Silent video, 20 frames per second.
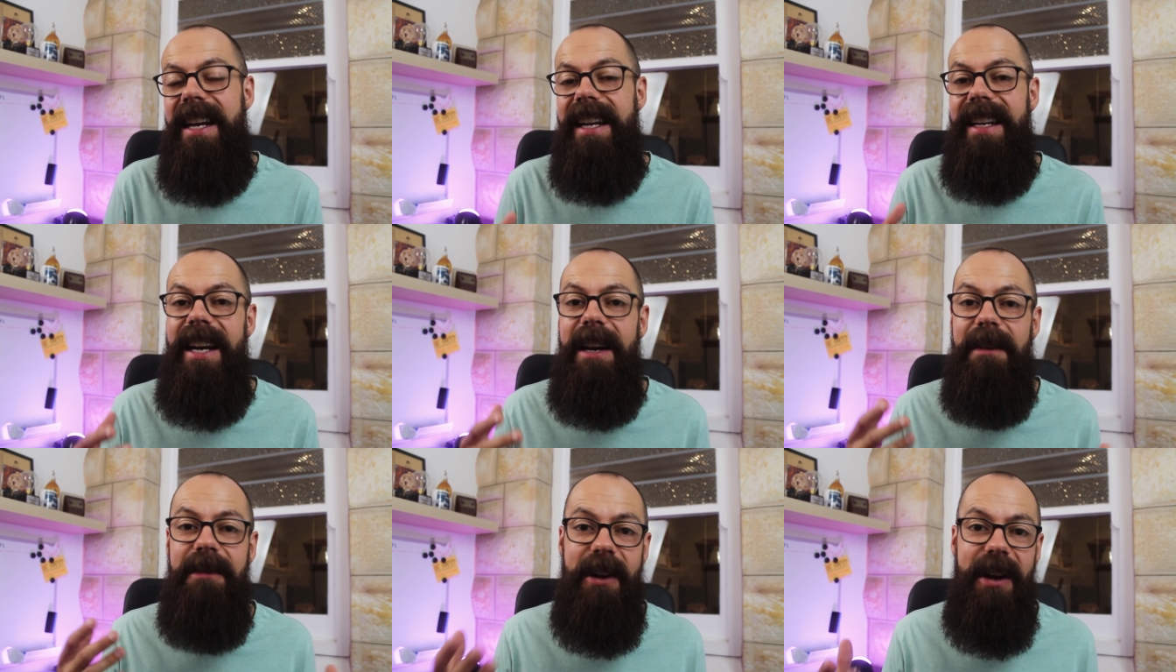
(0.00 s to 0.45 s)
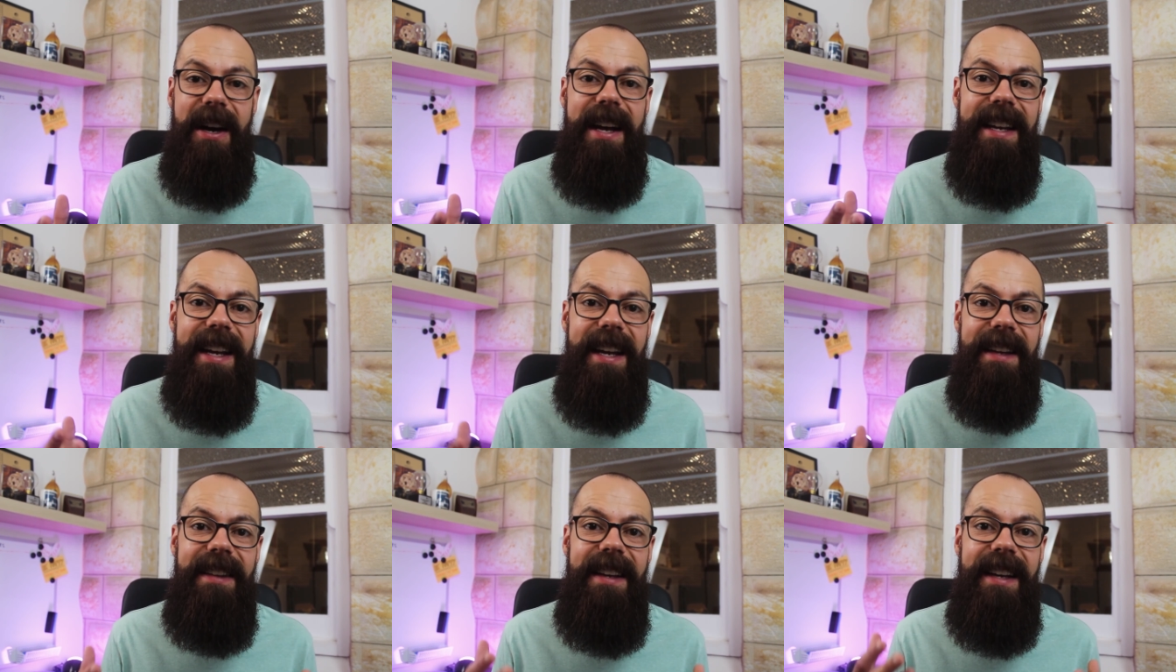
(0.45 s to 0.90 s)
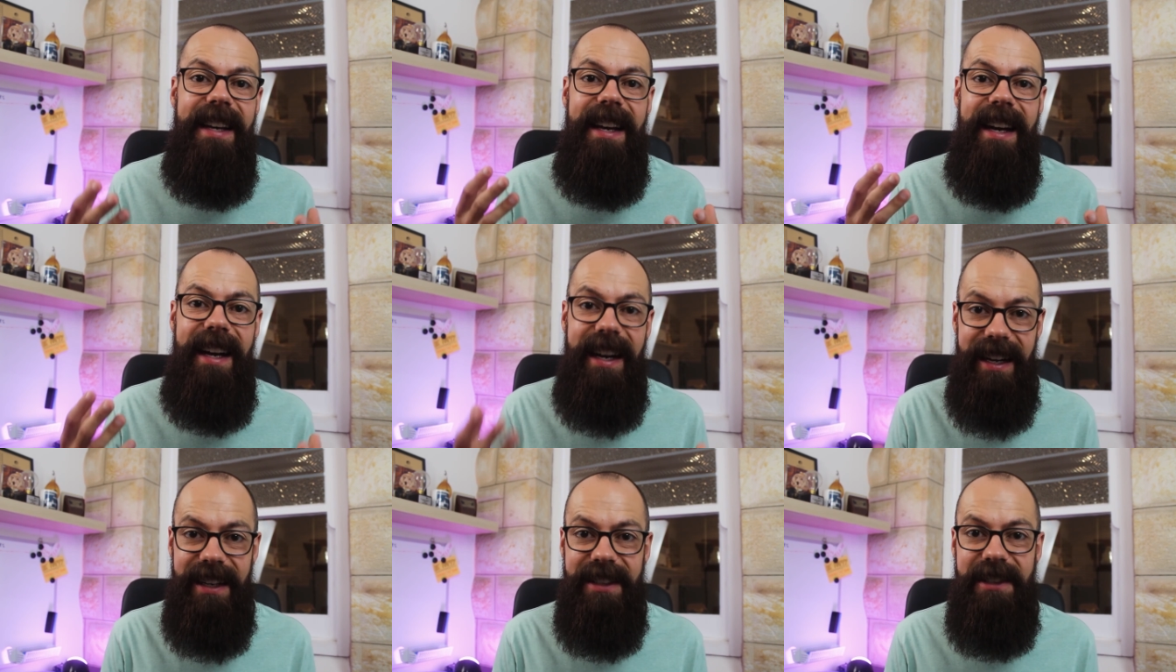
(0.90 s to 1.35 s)
Now, I've got another
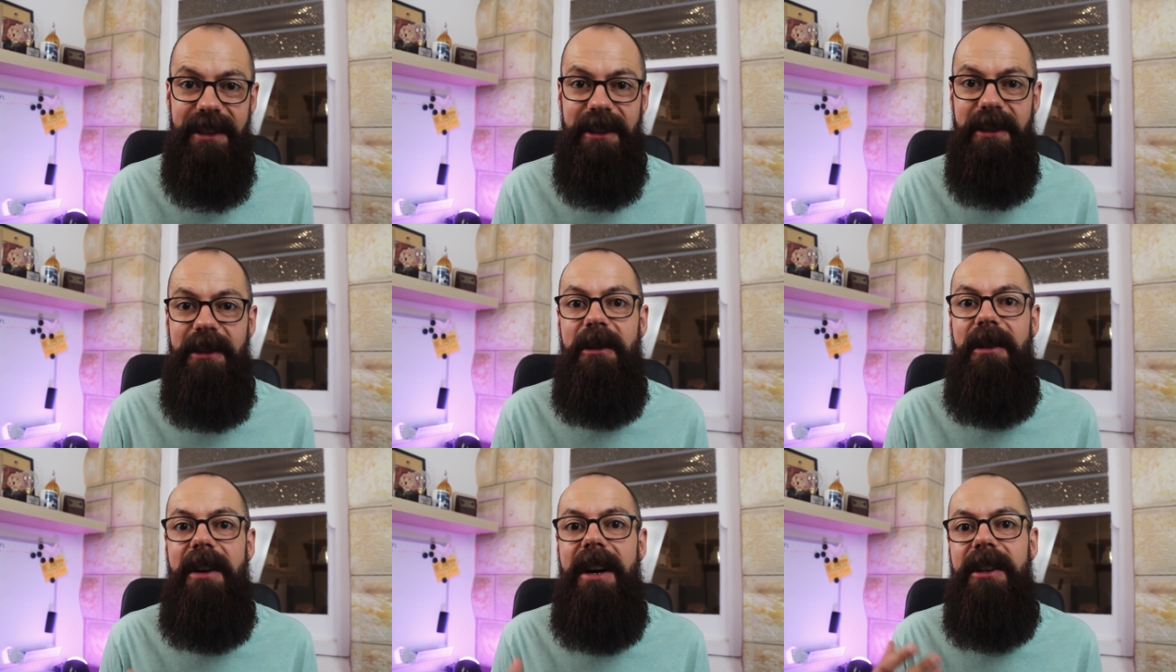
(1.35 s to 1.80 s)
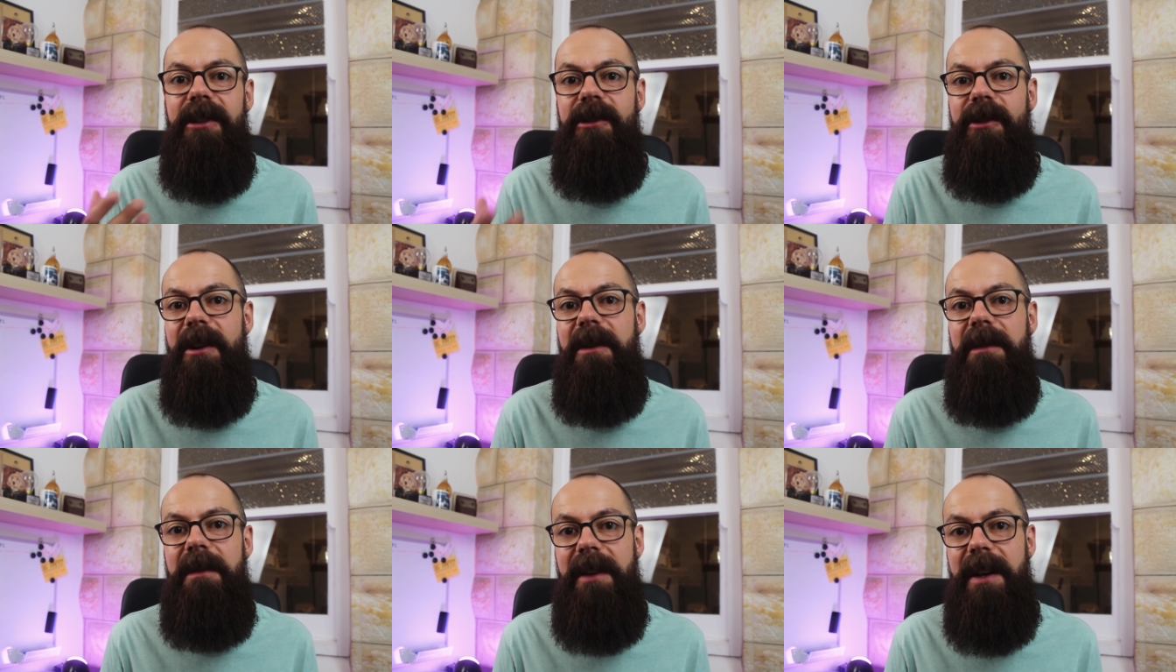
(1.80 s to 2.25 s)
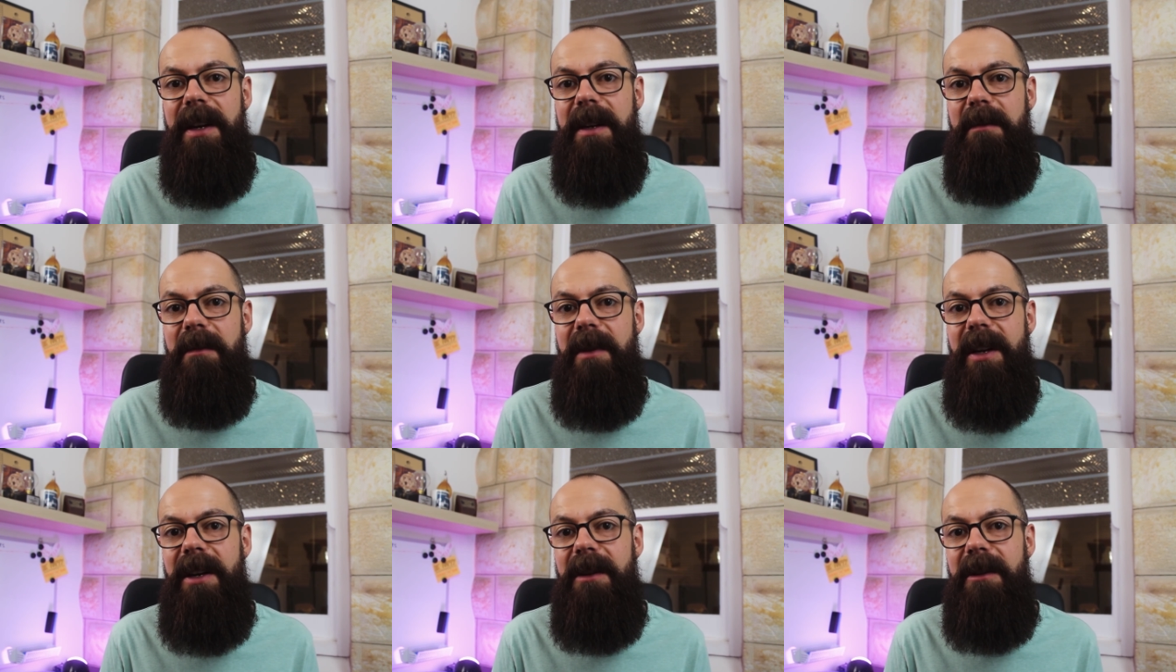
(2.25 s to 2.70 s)
article on Drone Flying
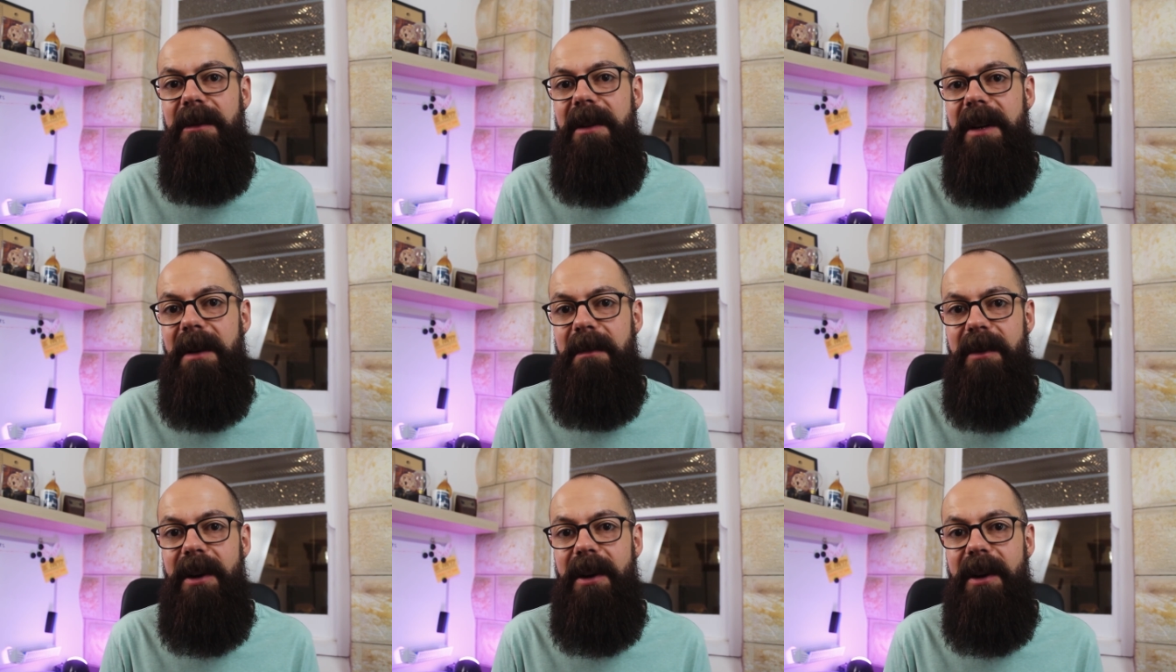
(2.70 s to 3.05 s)
Pro, uh,